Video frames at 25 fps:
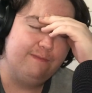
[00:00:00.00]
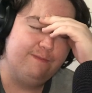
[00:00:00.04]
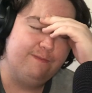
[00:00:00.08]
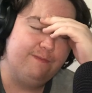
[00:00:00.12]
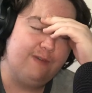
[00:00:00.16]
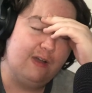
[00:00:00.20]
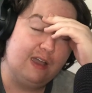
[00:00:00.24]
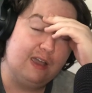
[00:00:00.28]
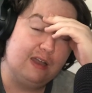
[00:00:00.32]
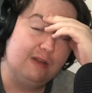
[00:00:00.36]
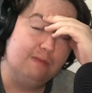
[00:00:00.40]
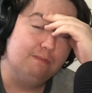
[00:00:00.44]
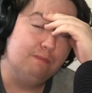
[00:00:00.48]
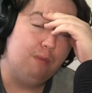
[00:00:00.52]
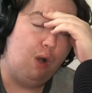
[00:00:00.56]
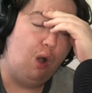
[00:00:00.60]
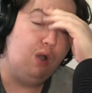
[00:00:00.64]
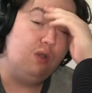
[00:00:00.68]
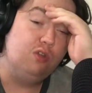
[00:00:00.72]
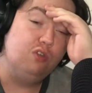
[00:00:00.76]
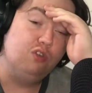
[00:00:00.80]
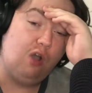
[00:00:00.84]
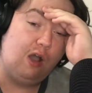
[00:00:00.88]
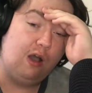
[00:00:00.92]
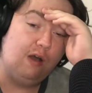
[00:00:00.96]
fucking
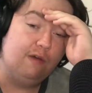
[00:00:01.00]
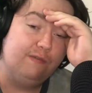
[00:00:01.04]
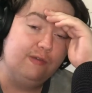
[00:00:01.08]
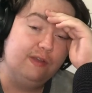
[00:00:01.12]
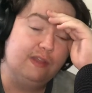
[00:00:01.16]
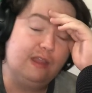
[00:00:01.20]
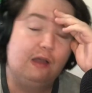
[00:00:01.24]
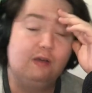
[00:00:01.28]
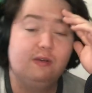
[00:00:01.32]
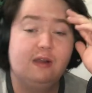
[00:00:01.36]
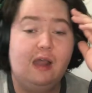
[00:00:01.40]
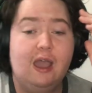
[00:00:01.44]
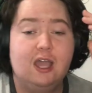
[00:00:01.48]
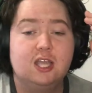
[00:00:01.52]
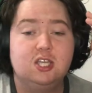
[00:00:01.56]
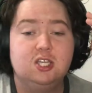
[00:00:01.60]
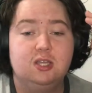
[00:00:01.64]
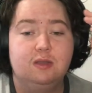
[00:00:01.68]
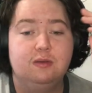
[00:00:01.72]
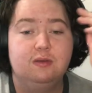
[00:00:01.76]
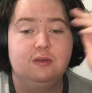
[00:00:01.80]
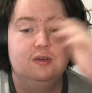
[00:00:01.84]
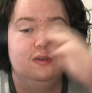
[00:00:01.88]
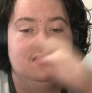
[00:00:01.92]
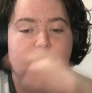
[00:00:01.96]
mock trial thing that would
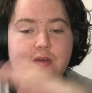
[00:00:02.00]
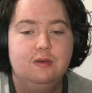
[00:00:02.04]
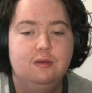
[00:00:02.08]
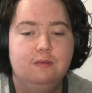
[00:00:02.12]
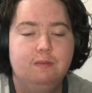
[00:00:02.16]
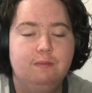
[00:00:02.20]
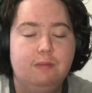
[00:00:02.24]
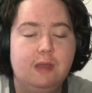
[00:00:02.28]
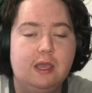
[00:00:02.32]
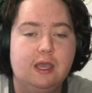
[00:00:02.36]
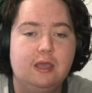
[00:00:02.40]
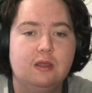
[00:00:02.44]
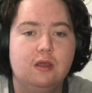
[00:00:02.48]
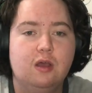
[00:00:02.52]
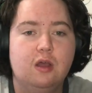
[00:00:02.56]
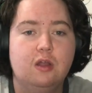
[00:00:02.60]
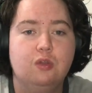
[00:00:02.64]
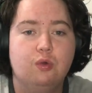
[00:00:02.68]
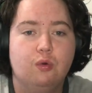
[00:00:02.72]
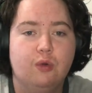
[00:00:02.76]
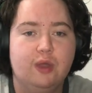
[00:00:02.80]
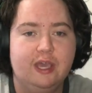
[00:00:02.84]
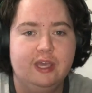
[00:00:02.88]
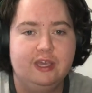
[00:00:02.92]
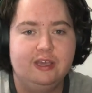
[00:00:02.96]
actually be
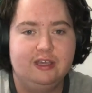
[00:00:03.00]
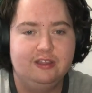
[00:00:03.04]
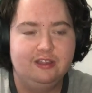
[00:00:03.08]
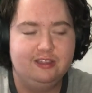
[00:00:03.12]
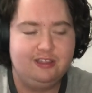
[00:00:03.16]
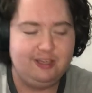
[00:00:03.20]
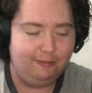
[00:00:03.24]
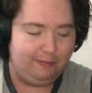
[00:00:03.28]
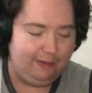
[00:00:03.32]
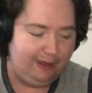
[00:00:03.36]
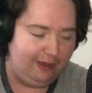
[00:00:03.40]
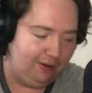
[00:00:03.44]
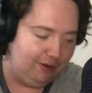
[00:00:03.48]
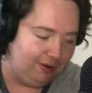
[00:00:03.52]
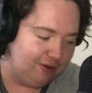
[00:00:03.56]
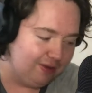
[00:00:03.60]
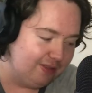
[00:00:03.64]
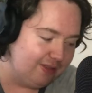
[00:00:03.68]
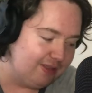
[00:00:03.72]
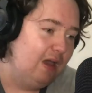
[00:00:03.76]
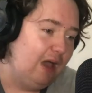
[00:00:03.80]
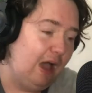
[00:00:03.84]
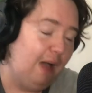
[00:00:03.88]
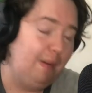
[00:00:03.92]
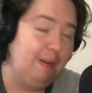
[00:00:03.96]
annoying, to be
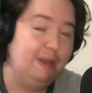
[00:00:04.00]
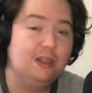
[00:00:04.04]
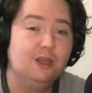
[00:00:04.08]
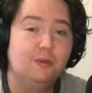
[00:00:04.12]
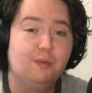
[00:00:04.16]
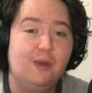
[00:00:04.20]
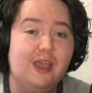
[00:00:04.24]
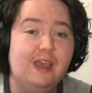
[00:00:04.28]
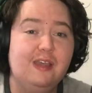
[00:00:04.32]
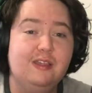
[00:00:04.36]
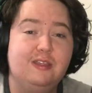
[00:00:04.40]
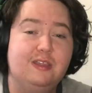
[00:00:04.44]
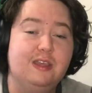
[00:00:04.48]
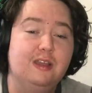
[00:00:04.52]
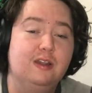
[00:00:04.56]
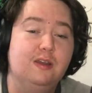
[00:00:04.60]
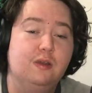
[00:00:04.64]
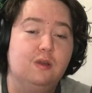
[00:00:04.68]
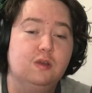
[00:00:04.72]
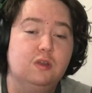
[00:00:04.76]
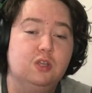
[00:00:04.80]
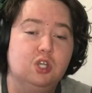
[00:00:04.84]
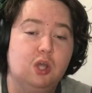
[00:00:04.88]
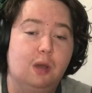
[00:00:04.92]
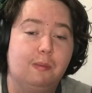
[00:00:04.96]
honest. I mean, Louise did a
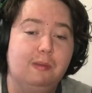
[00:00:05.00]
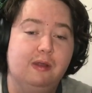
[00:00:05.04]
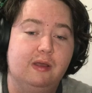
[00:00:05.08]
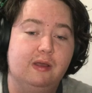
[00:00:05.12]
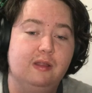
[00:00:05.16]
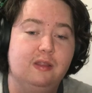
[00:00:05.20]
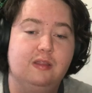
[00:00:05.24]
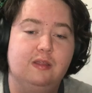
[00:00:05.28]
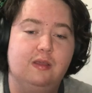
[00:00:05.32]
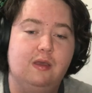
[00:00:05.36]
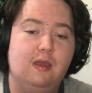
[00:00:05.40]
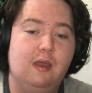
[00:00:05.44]
good job at it.